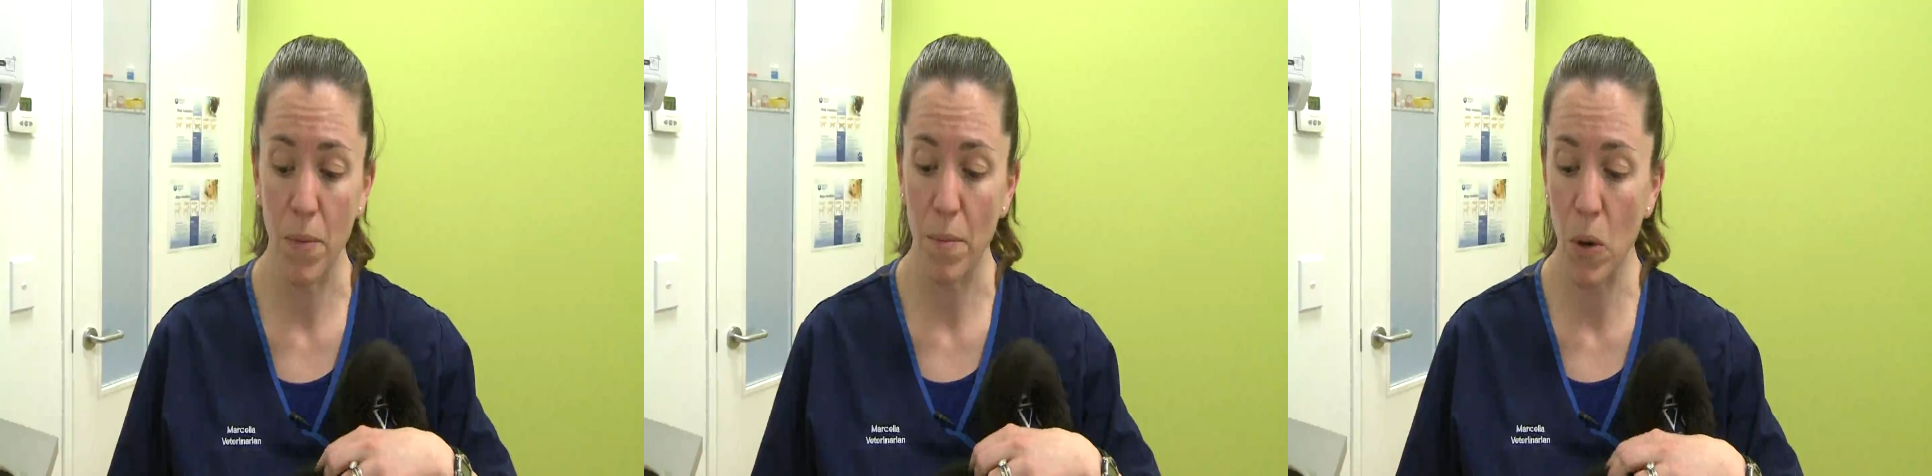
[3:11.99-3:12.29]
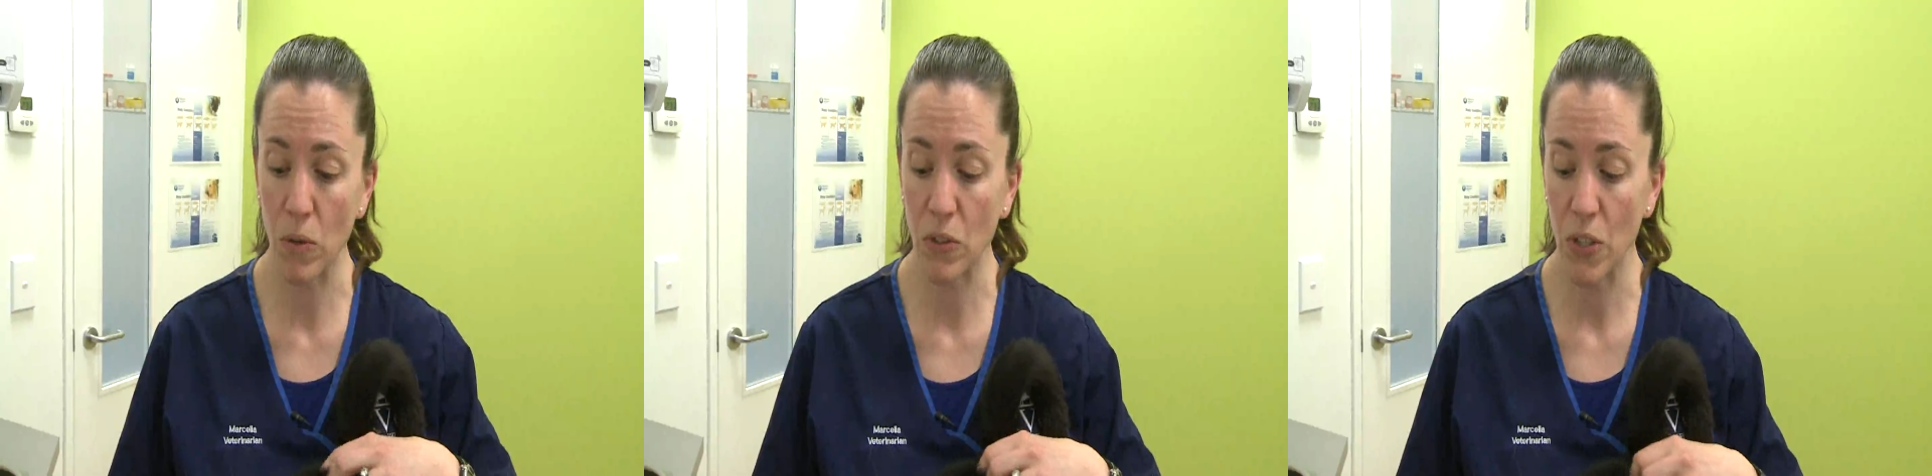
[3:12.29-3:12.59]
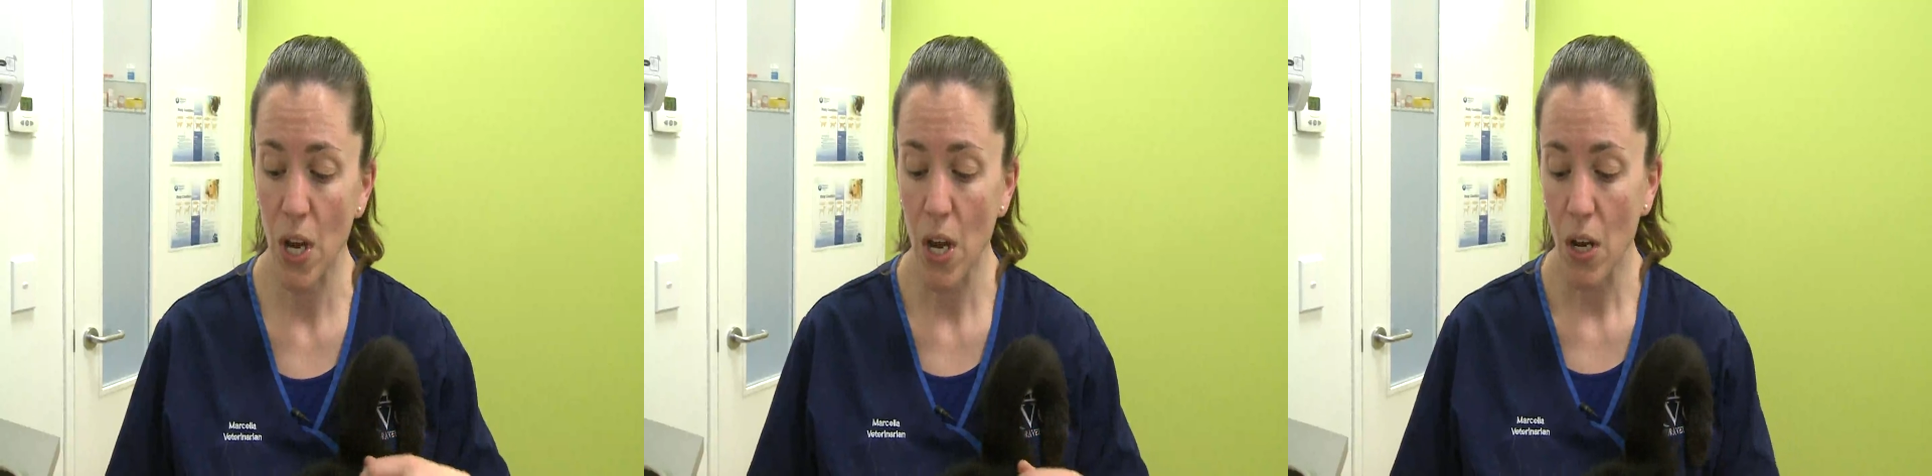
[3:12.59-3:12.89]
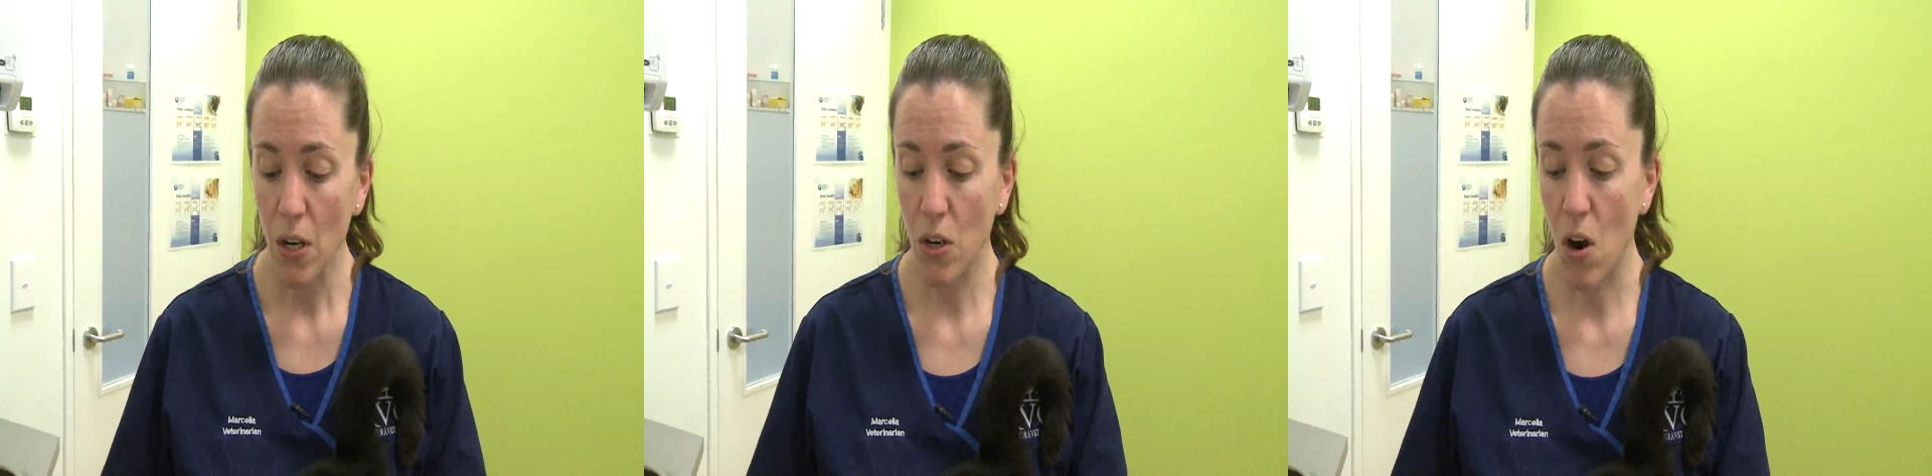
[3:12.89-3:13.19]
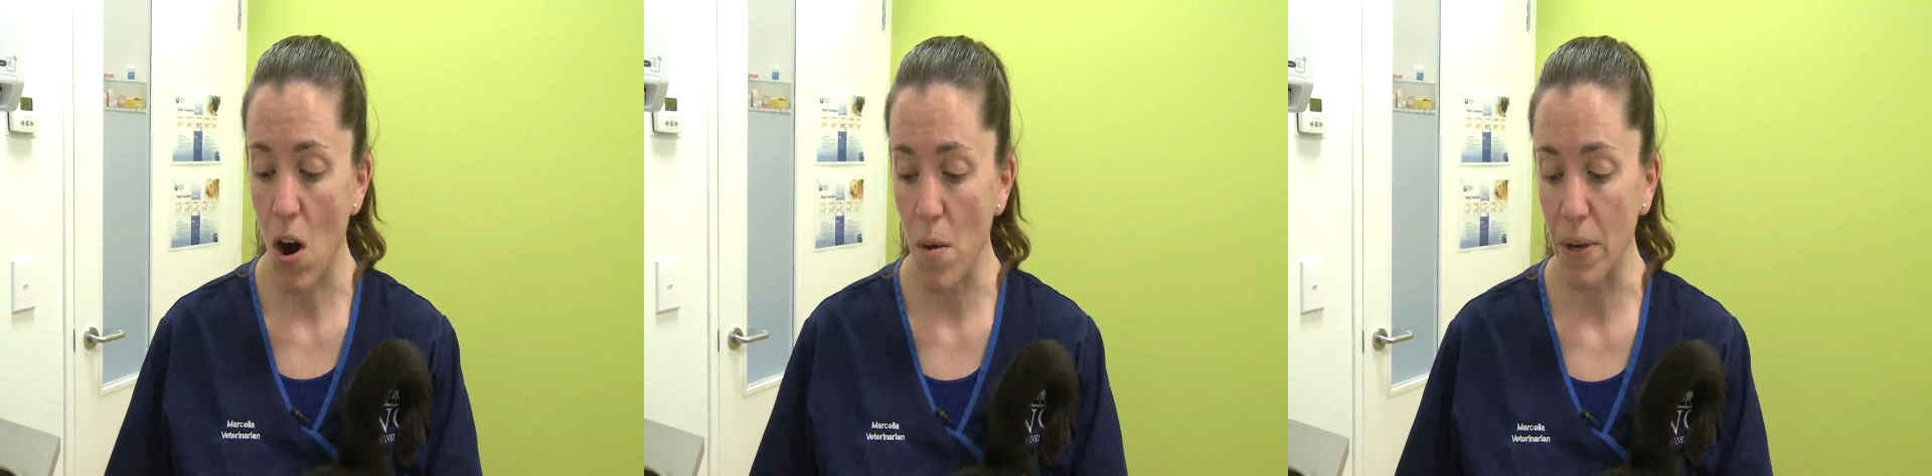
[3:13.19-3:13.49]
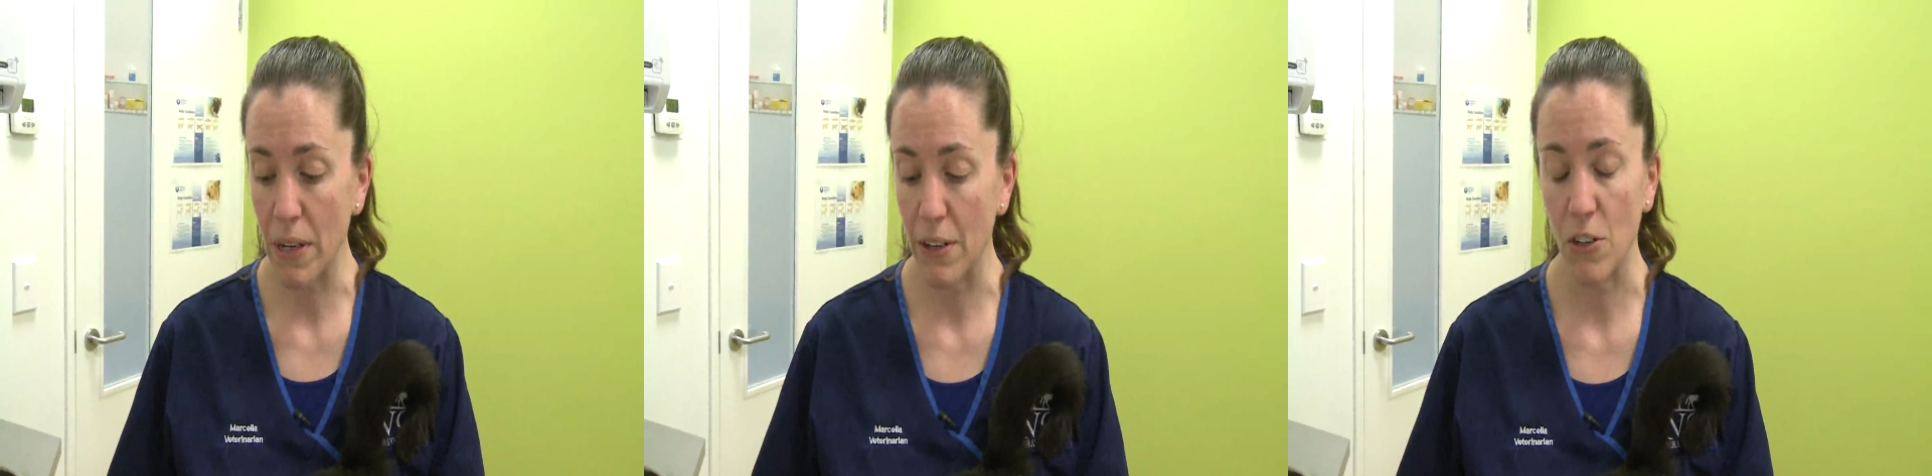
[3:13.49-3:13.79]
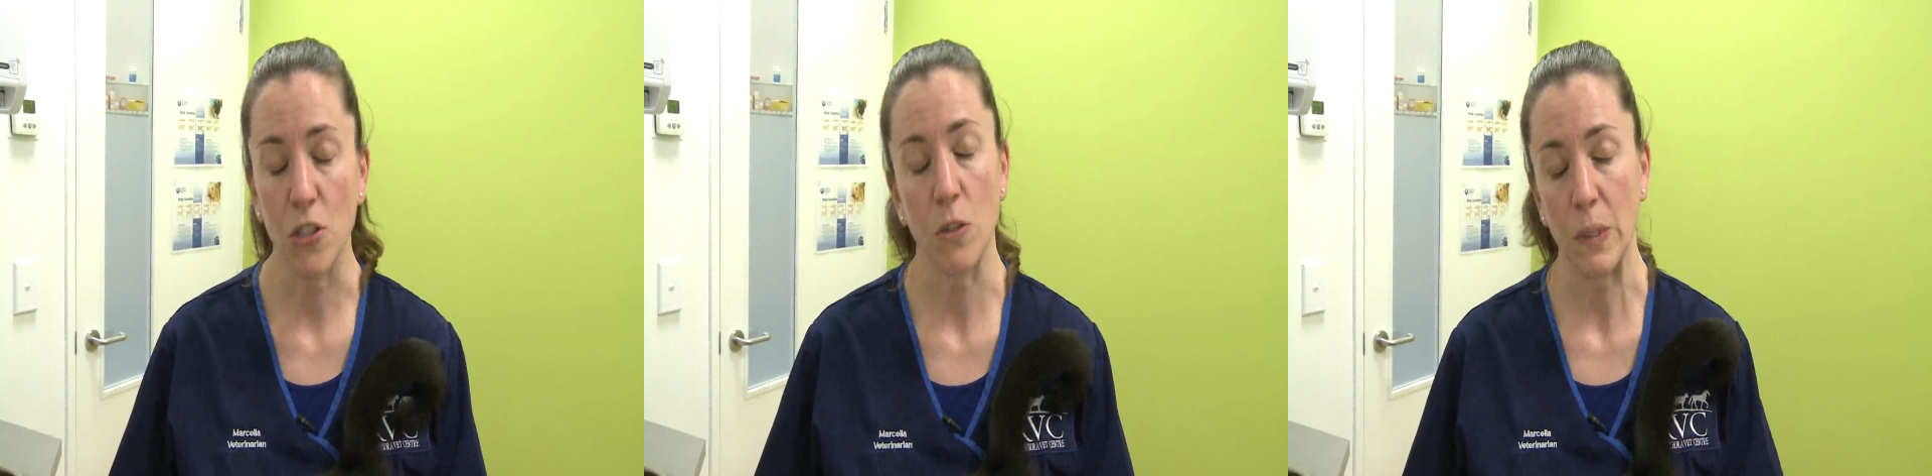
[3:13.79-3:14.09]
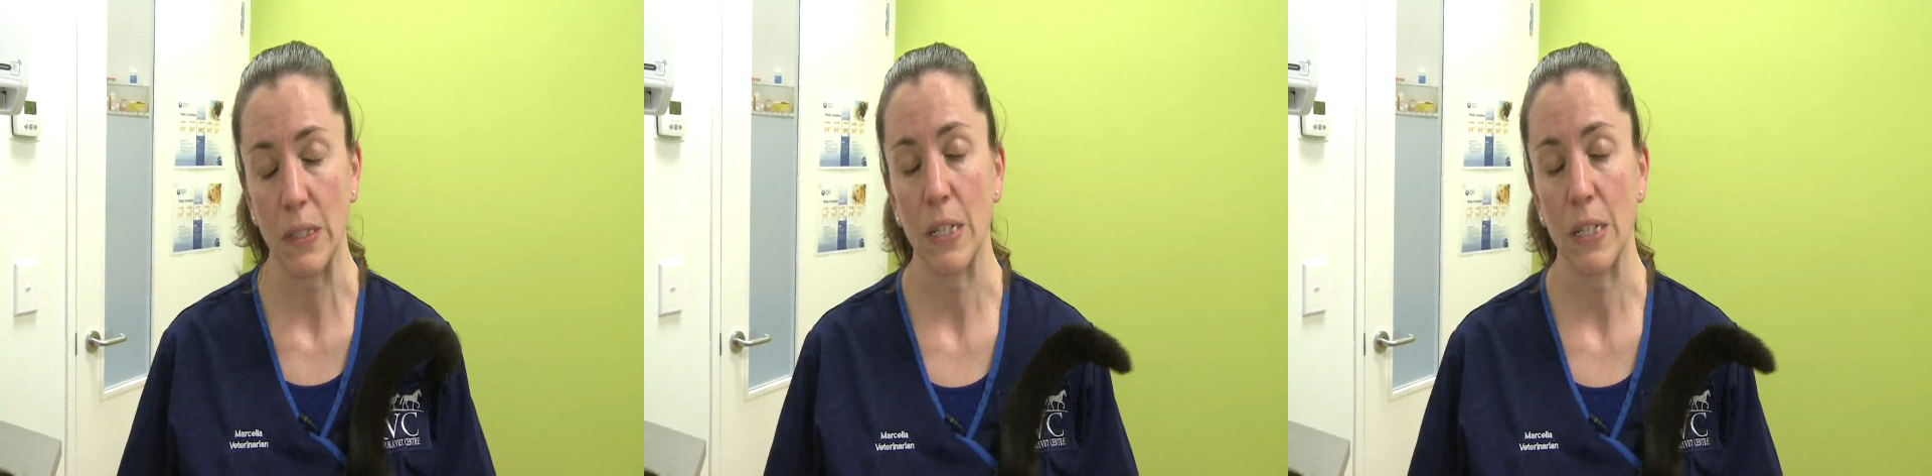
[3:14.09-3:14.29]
The most common conditions we